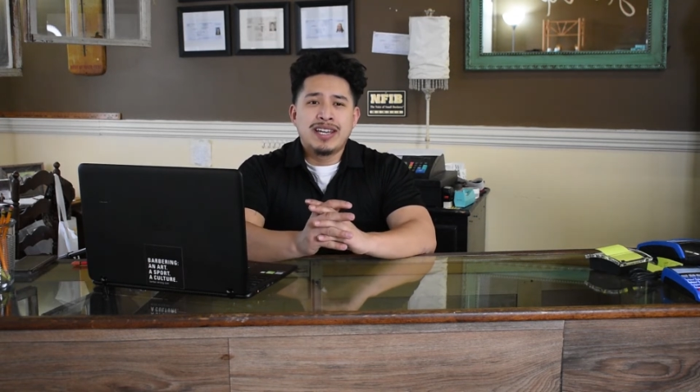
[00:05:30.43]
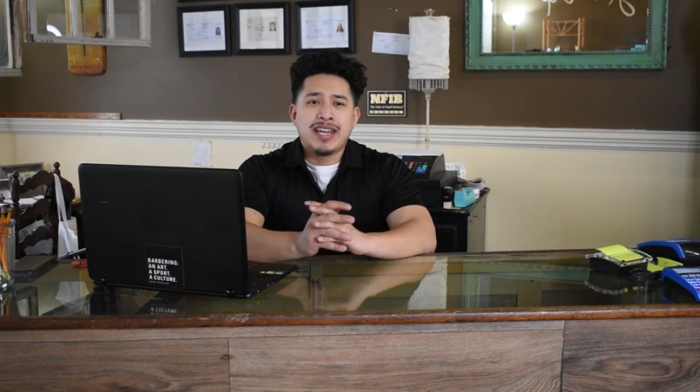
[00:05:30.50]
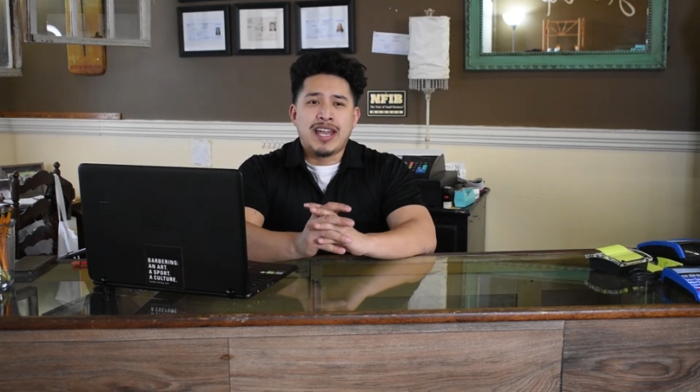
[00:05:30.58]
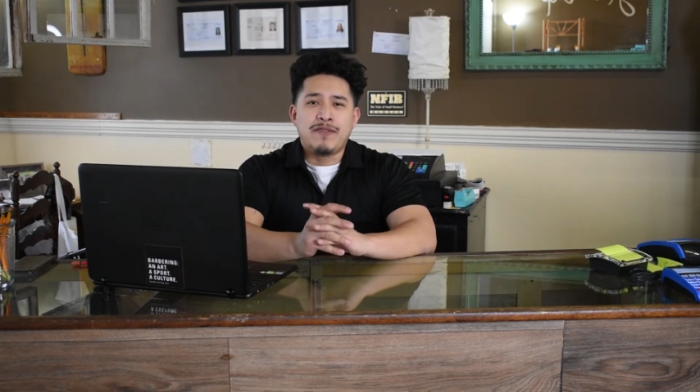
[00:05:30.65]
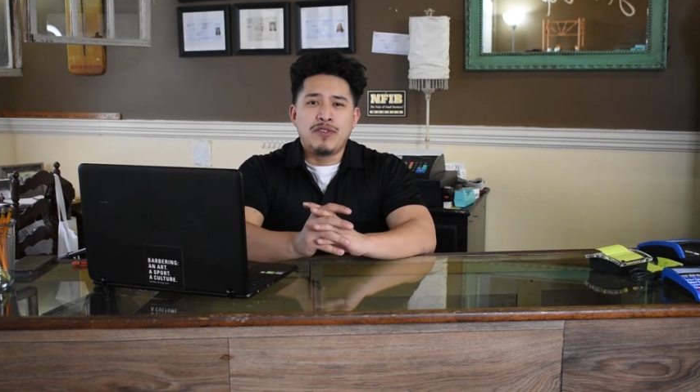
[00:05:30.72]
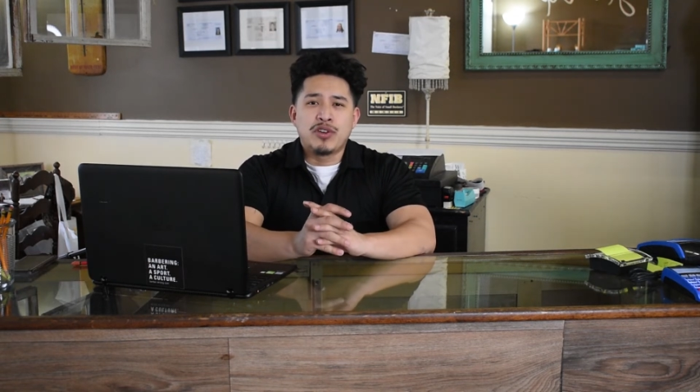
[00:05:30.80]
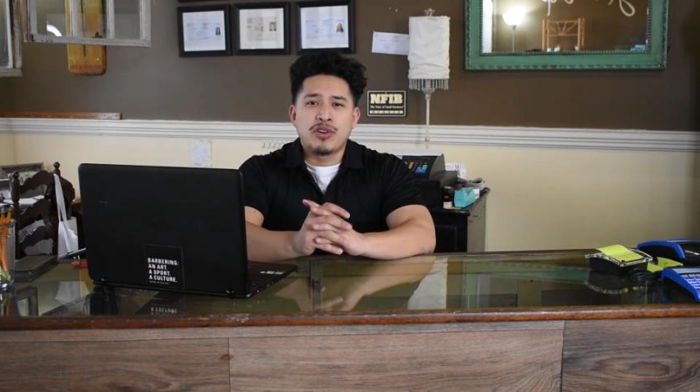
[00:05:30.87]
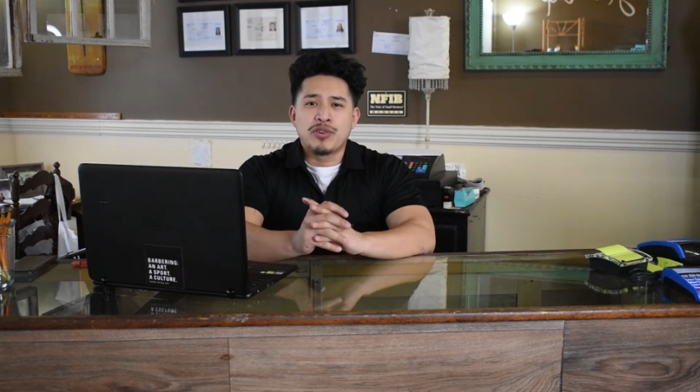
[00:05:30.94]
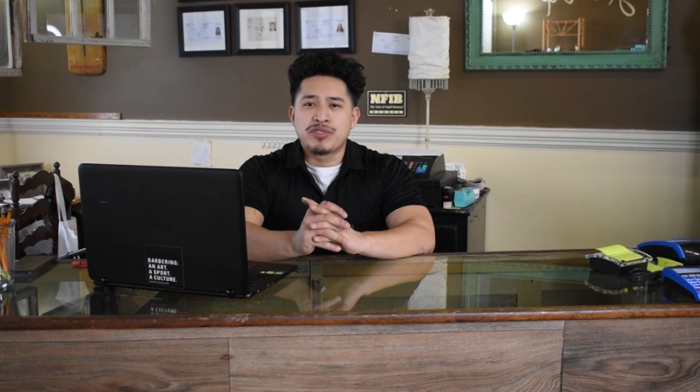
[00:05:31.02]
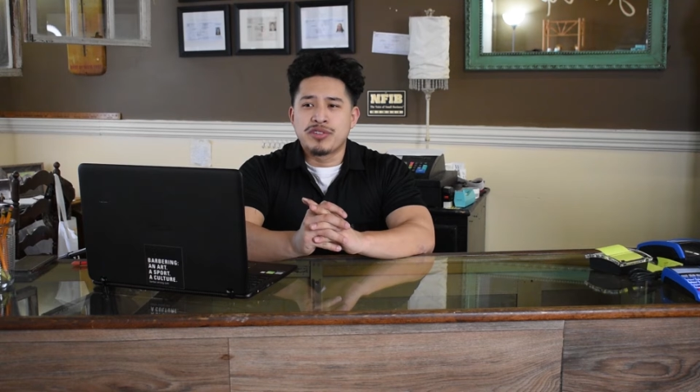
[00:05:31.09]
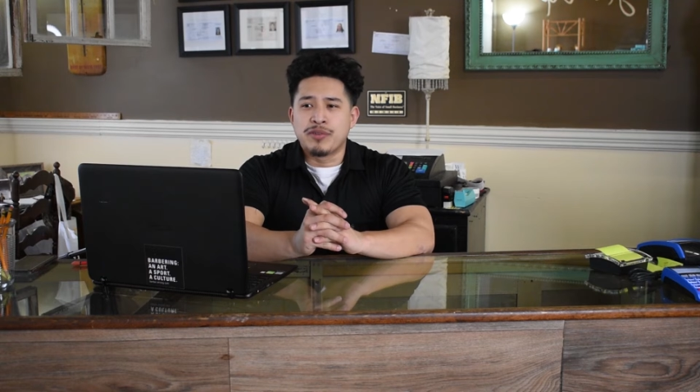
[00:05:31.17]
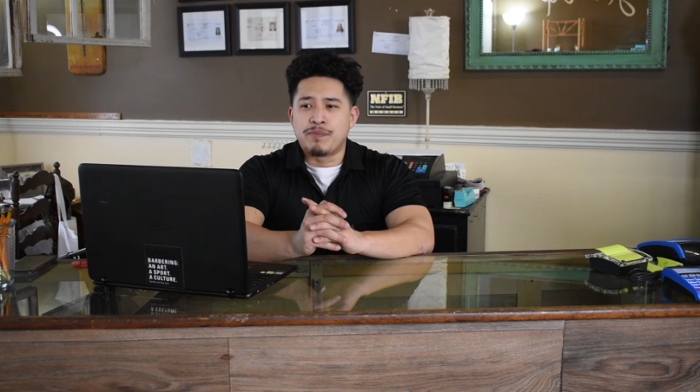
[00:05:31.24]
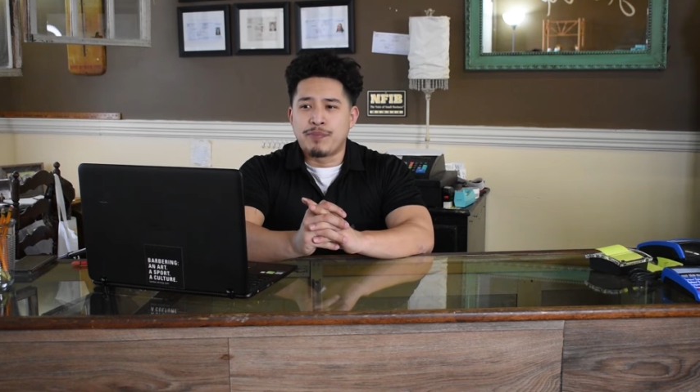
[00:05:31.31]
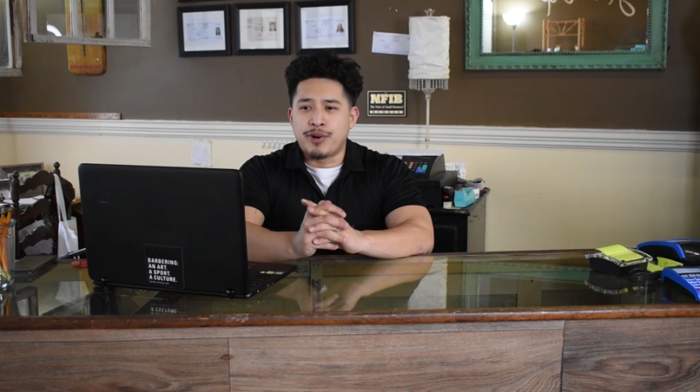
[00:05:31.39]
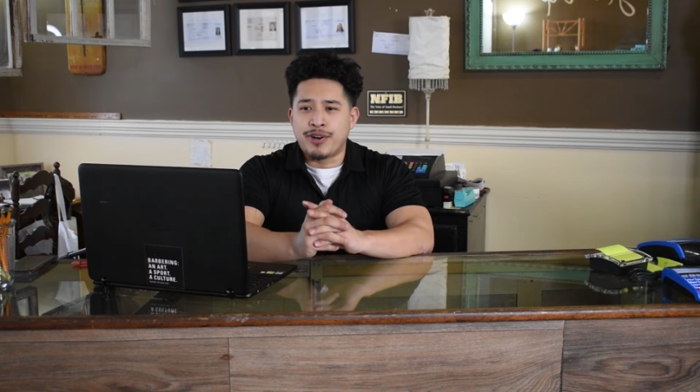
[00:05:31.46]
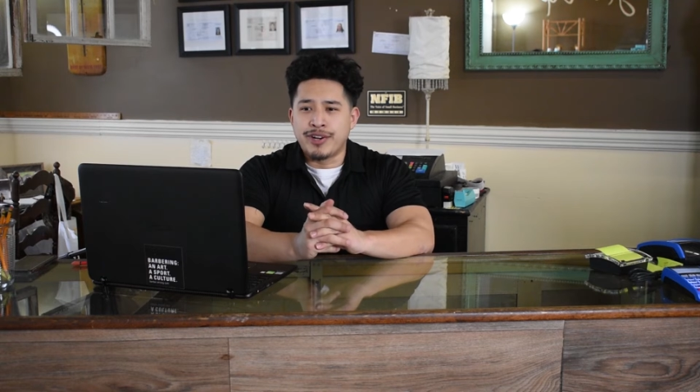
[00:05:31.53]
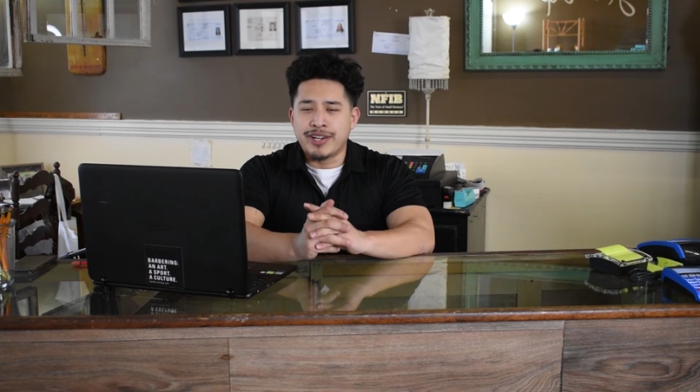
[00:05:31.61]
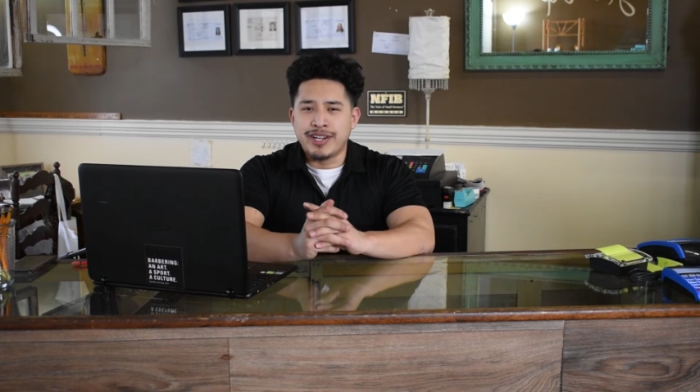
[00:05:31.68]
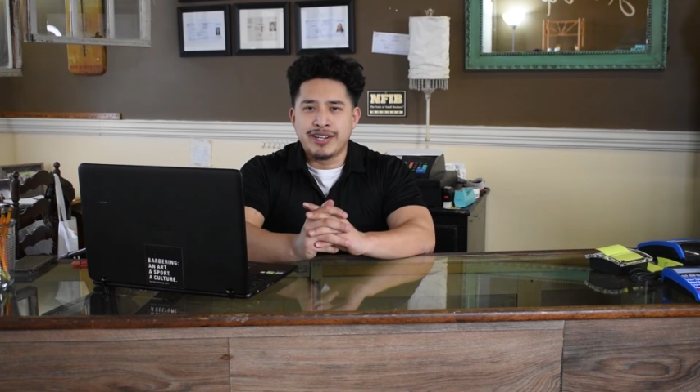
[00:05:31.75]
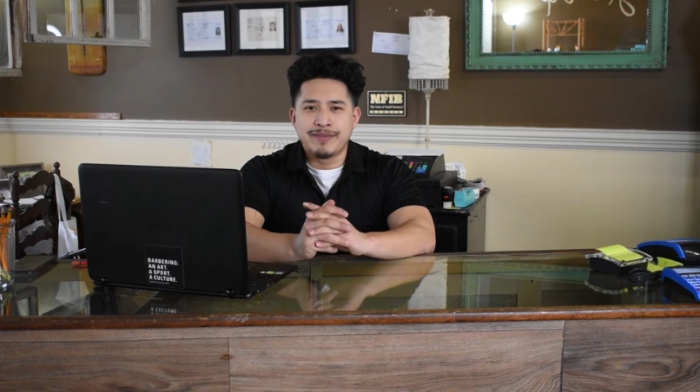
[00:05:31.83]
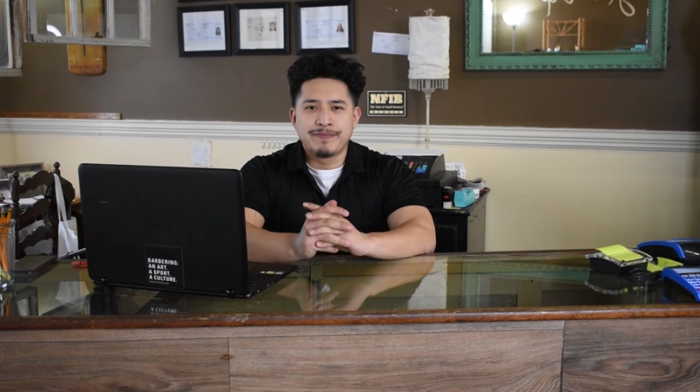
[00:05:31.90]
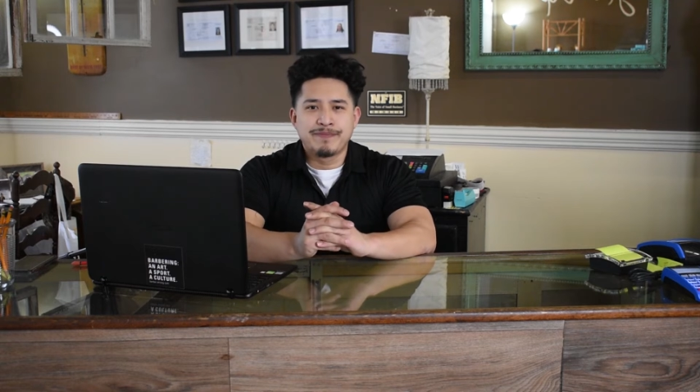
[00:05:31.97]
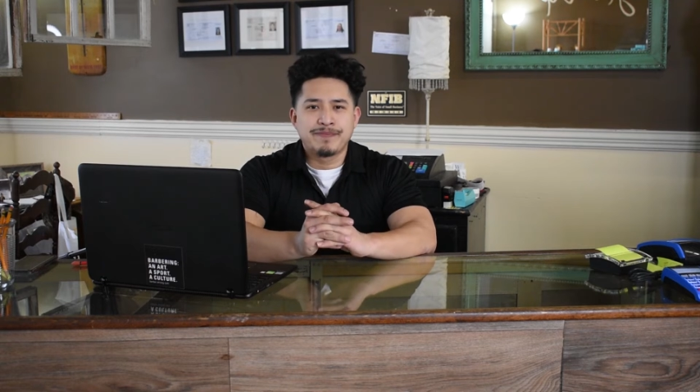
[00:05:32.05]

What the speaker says: if you go to a party,